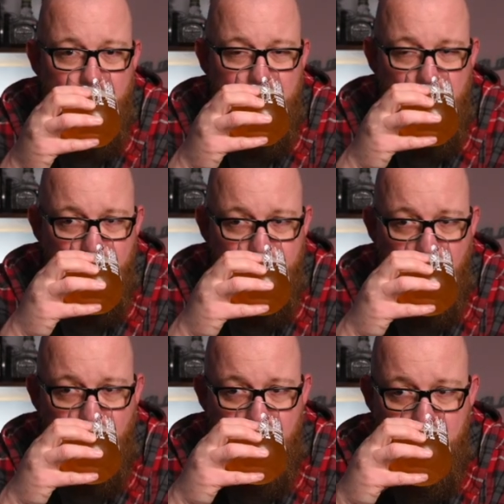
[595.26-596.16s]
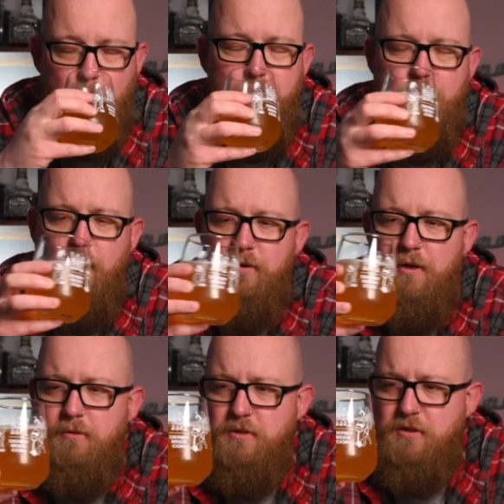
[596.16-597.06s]
They're not very prominent on the
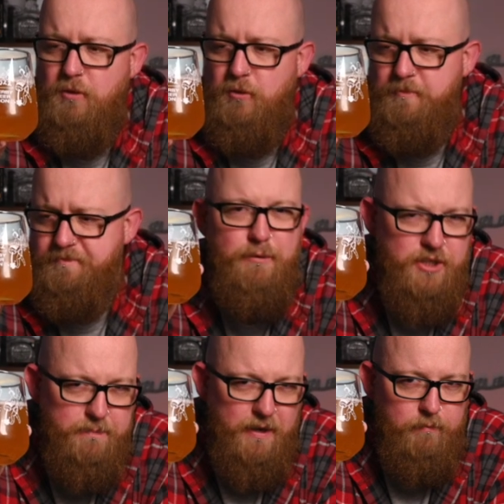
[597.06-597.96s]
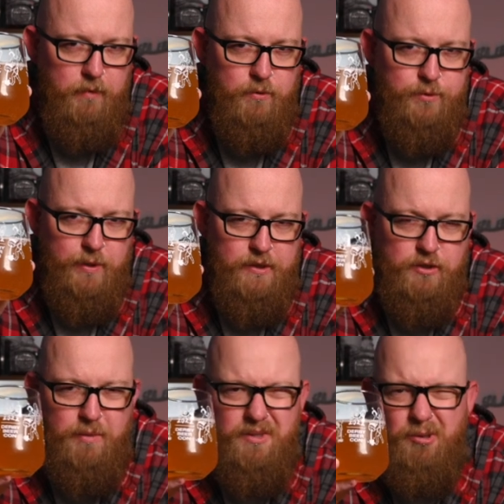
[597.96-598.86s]
nose at all. There is a bit of malt sweetness
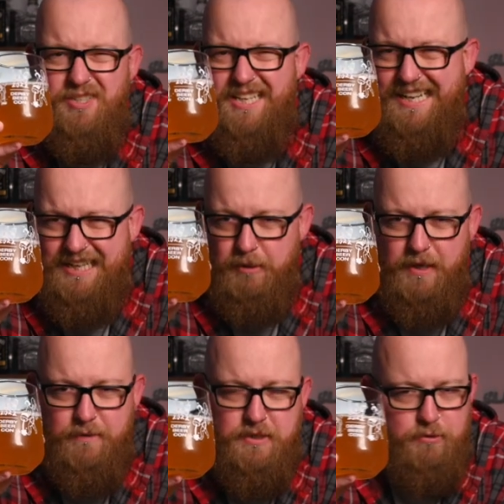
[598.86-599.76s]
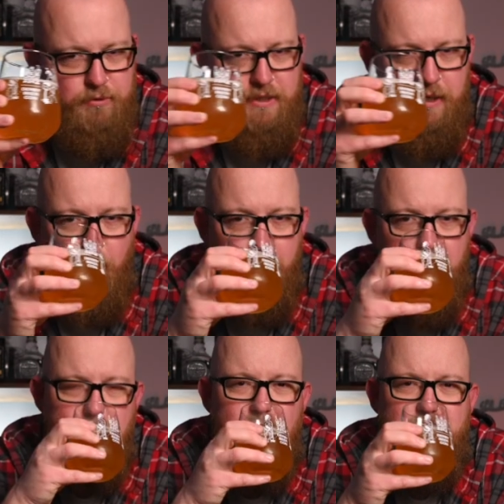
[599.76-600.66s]
coming through. There's a little bit of citrusy hop,
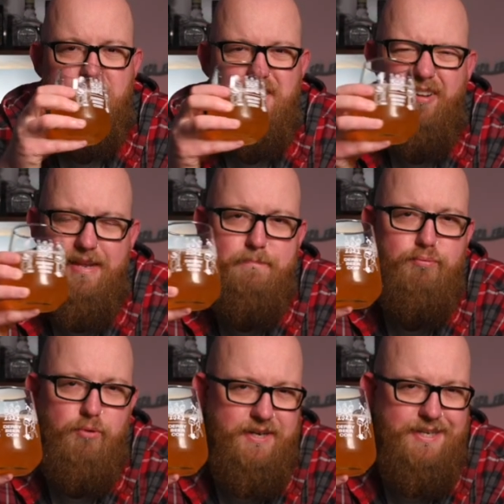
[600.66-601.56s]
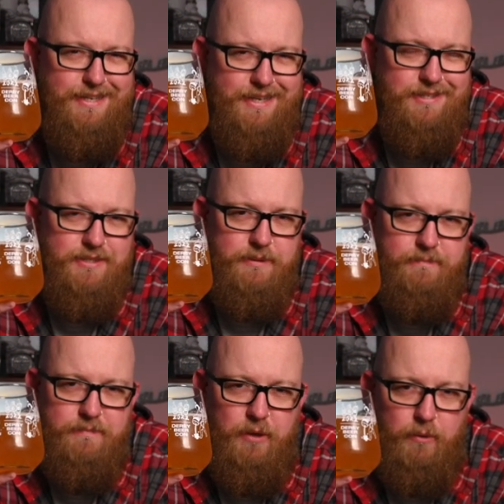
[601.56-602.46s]
and there's a slightly bready yeast
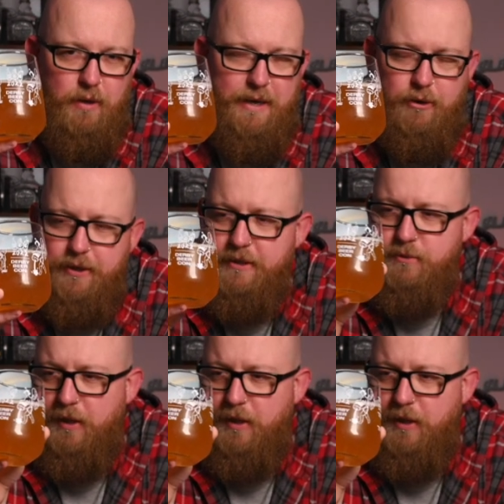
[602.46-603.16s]
note about it as